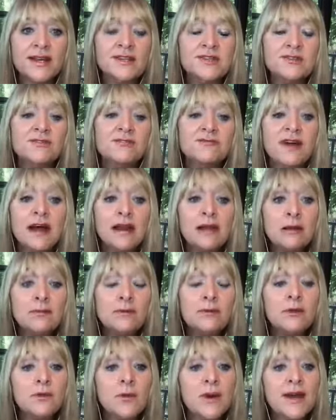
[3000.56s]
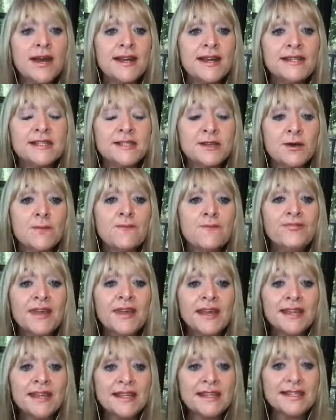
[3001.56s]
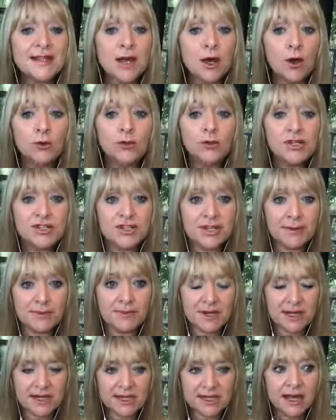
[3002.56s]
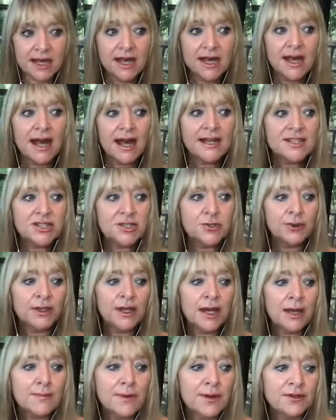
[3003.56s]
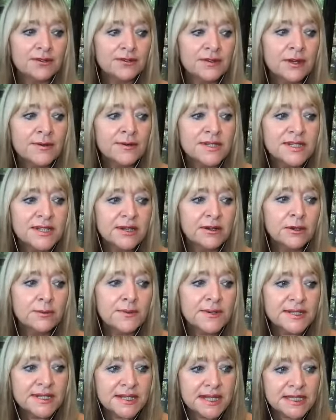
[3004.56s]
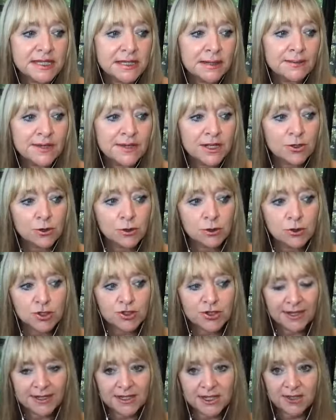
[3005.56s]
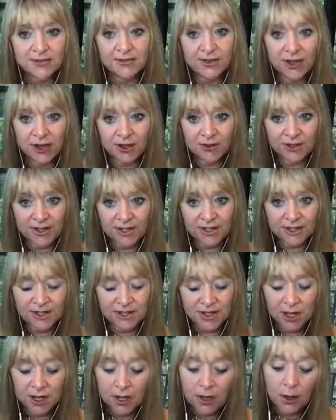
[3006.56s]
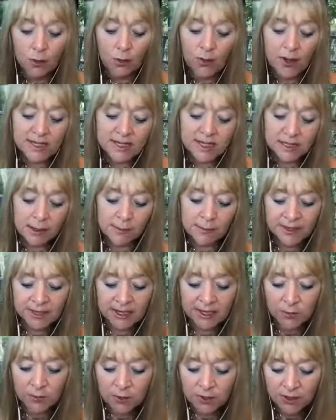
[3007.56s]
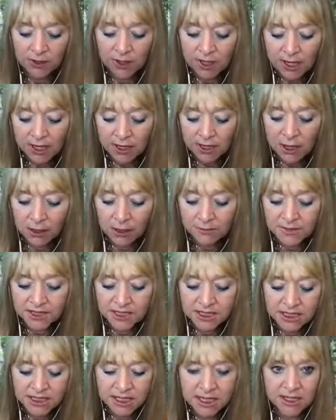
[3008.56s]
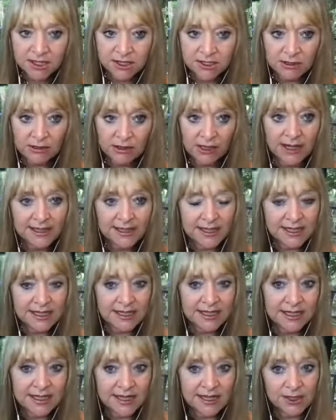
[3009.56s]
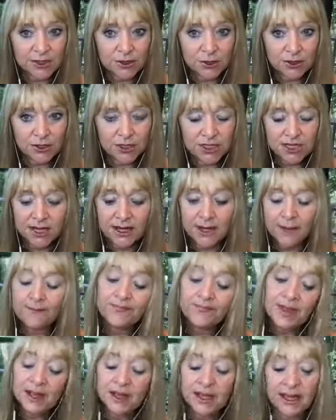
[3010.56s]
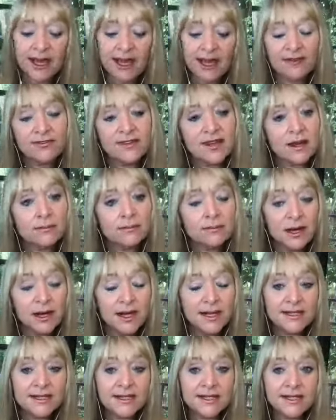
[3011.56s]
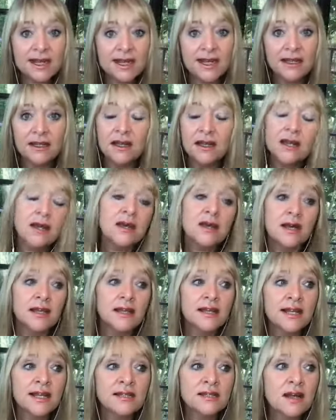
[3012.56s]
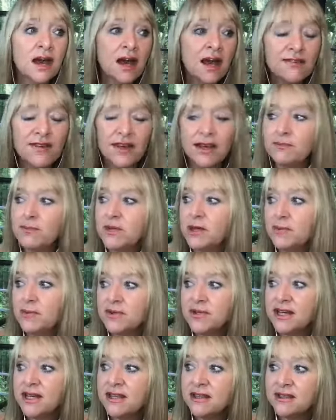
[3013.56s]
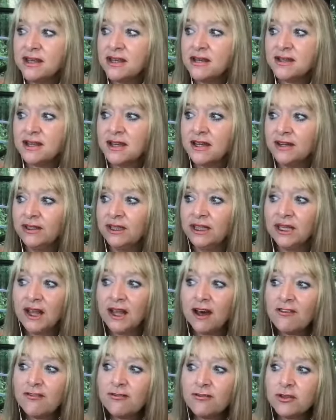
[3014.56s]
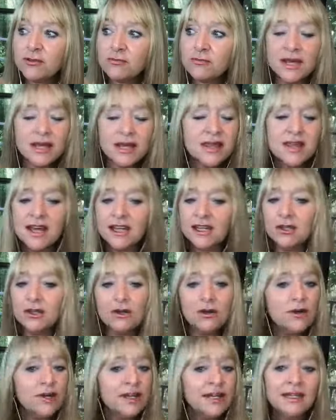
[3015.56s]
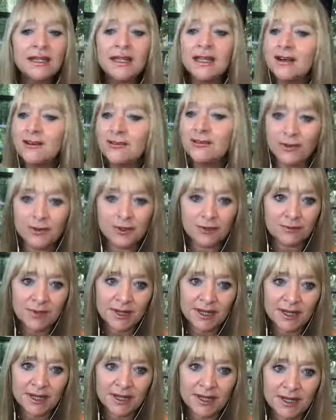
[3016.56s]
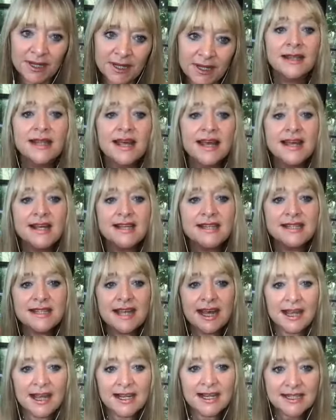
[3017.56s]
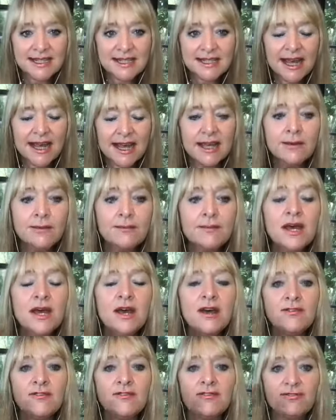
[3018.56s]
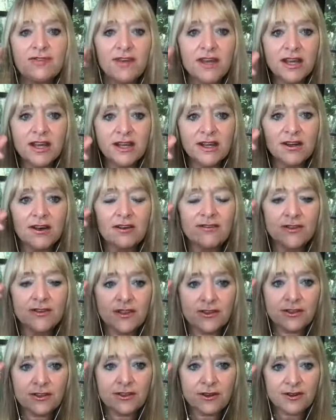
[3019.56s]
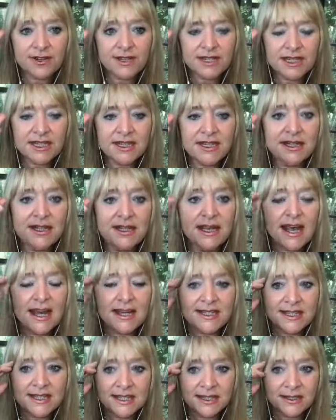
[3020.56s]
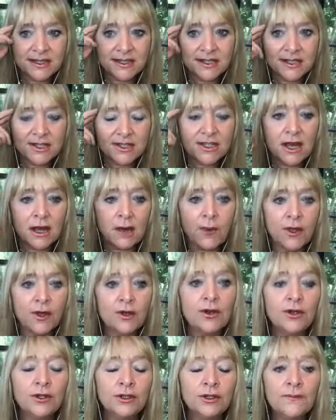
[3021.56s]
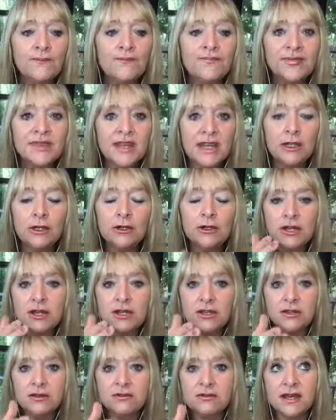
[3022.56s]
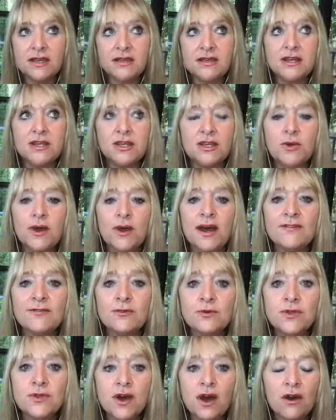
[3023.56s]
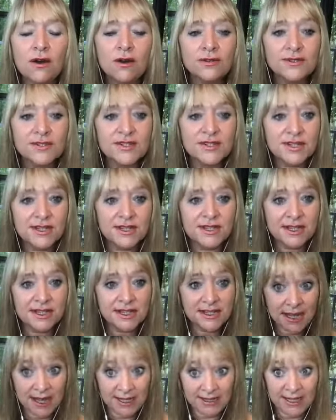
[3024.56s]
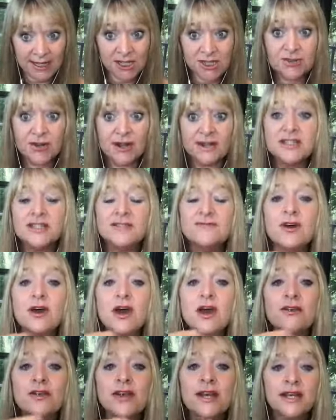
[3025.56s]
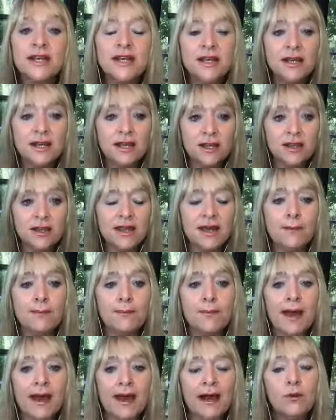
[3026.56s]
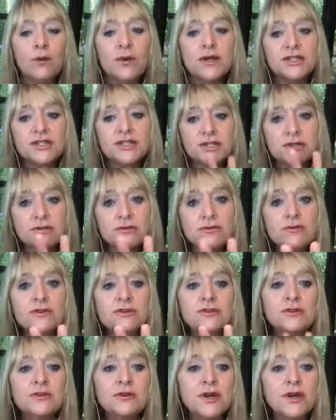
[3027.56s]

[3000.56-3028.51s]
your valuable ways. So there's ownership, because as you and I both know as therapists, there's something called transference, where somebody will come to see you like they see their doctor, and they have that mindset. And then I've had people, they think they're in love with me. They're not in love with me. There is that same figure of authority essence that's going on. They look at you, they think you have all the answers, and they're transferring their power to you.